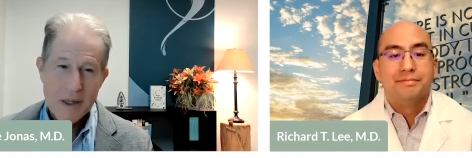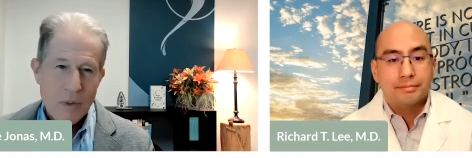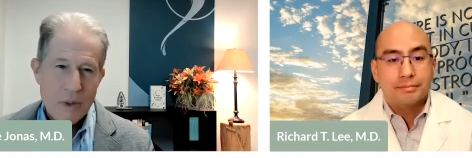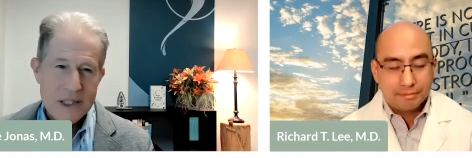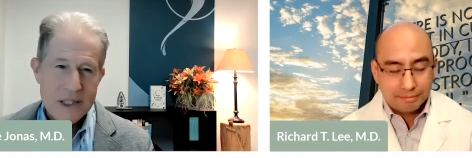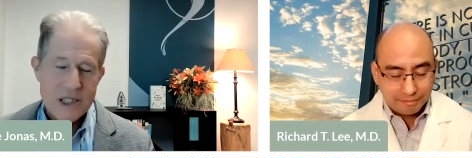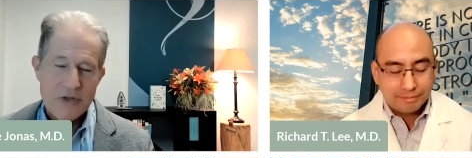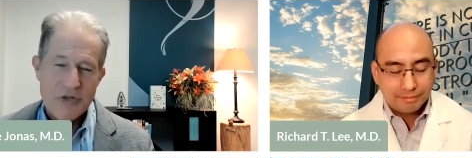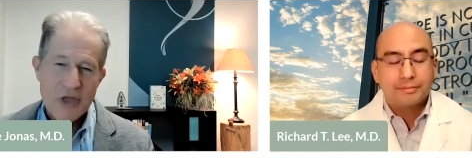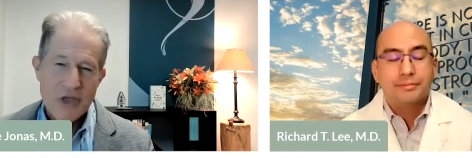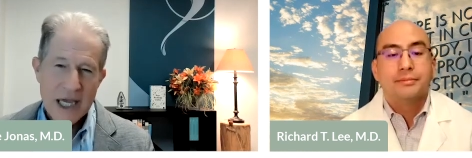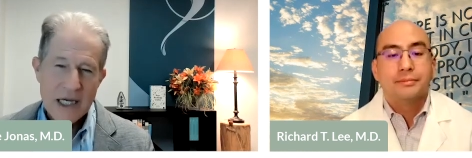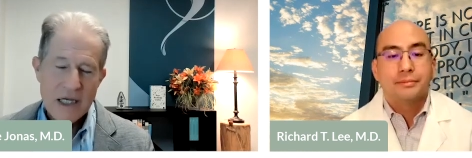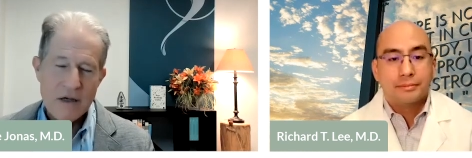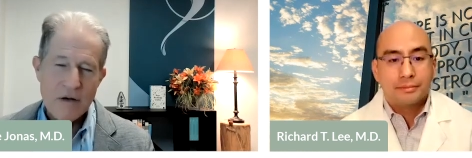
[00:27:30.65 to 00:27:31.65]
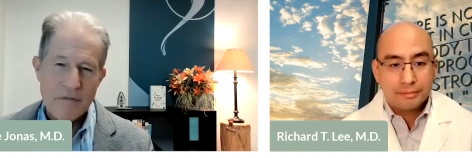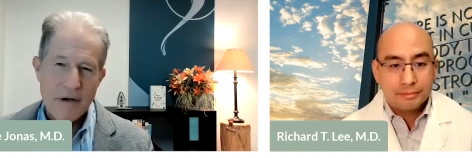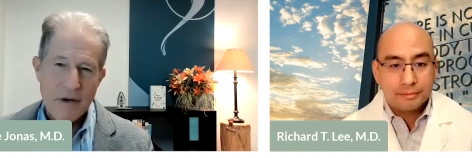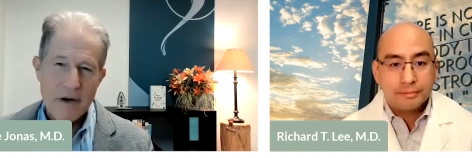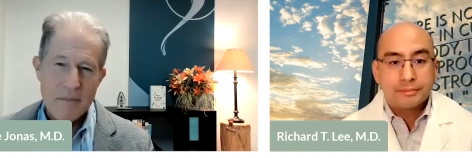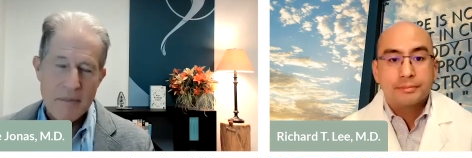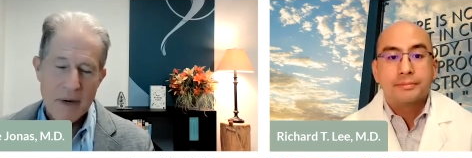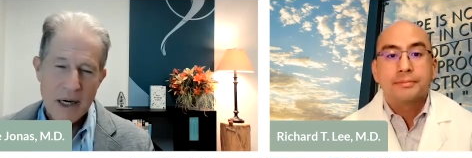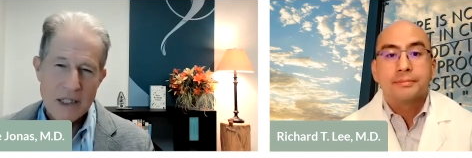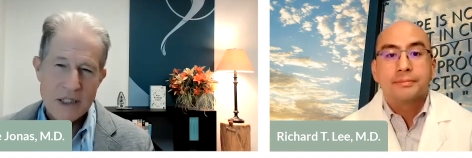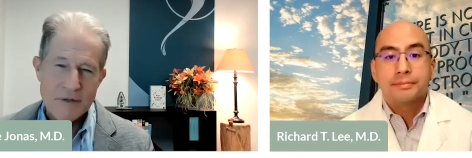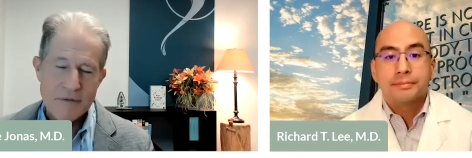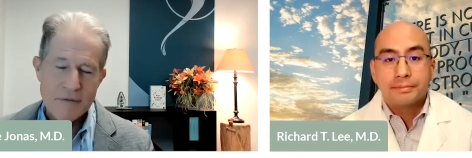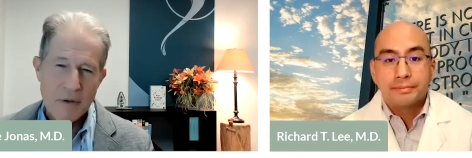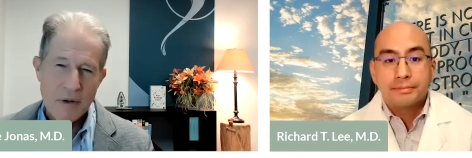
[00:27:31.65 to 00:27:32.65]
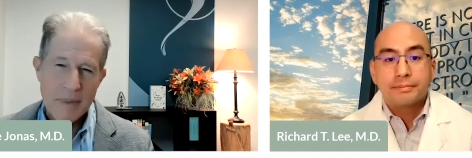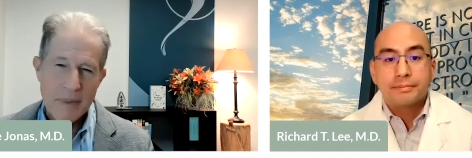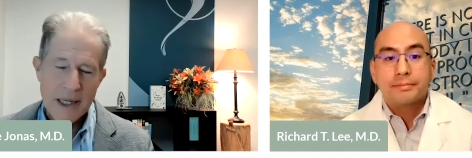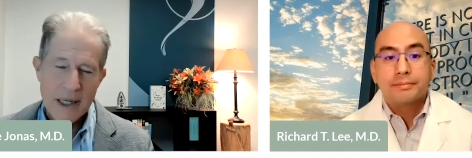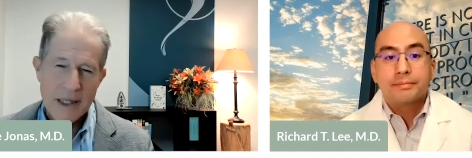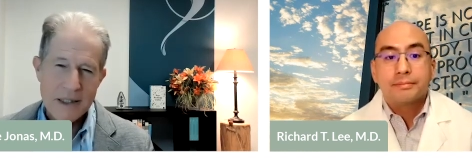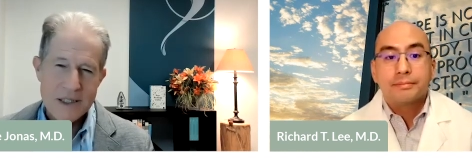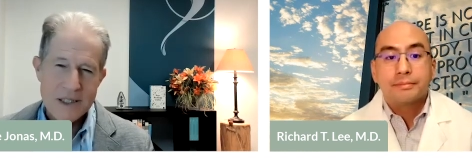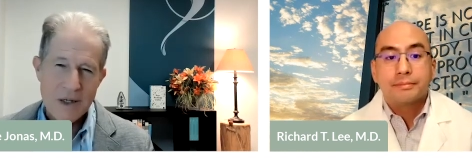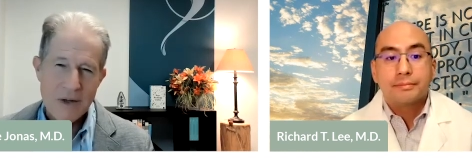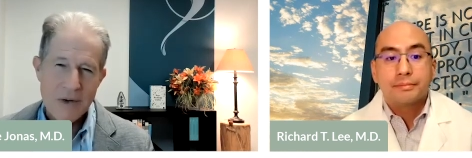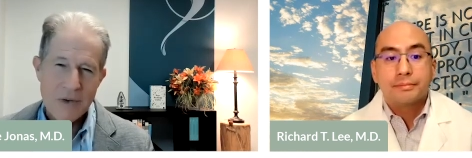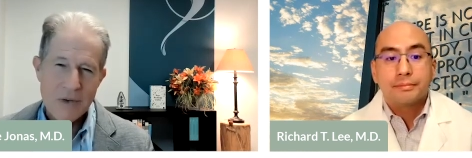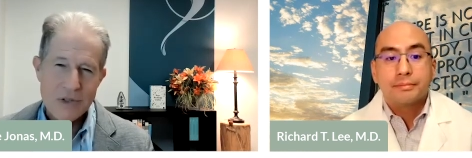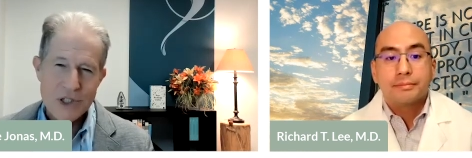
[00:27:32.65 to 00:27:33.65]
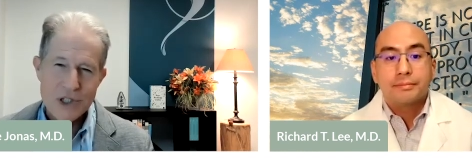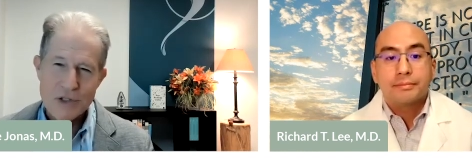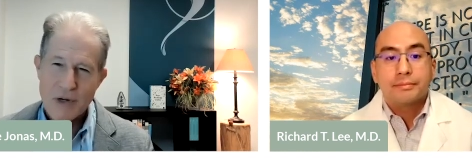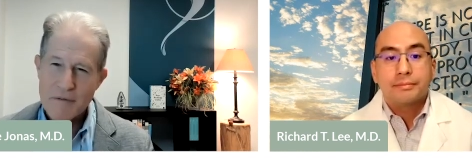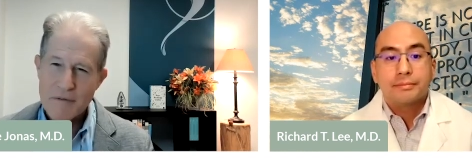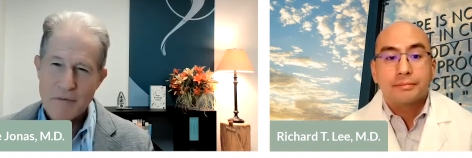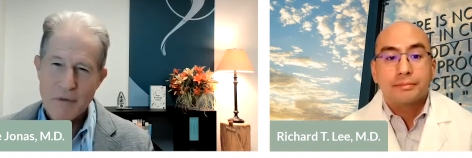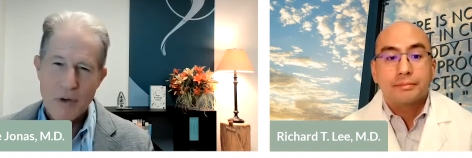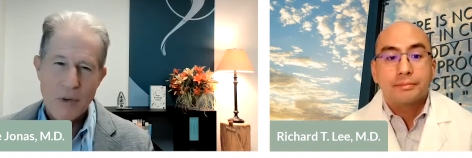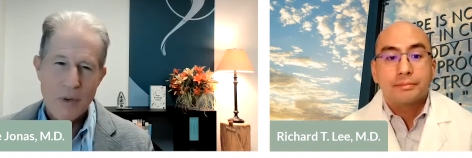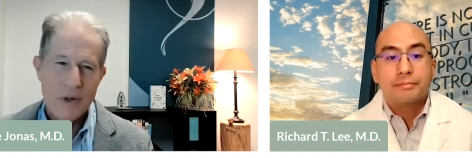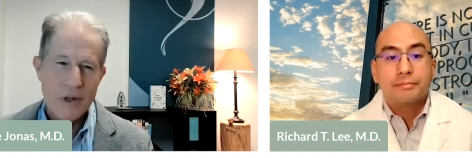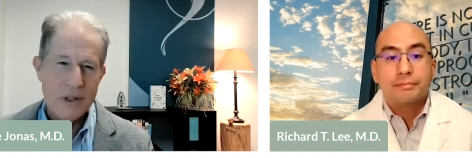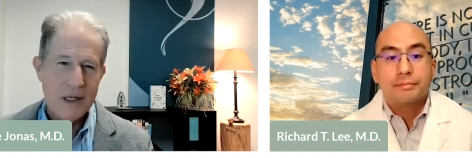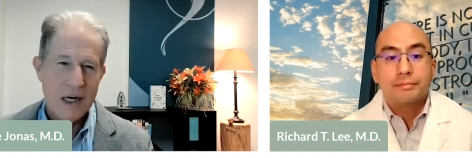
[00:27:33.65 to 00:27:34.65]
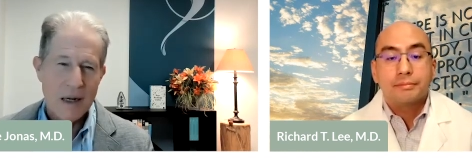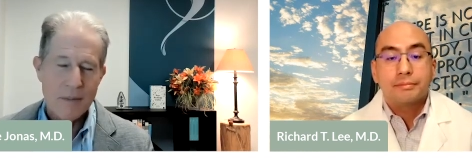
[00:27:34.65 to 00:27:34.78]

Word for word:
Speaker 1: Well, listen, thank you very much for being so straightforward,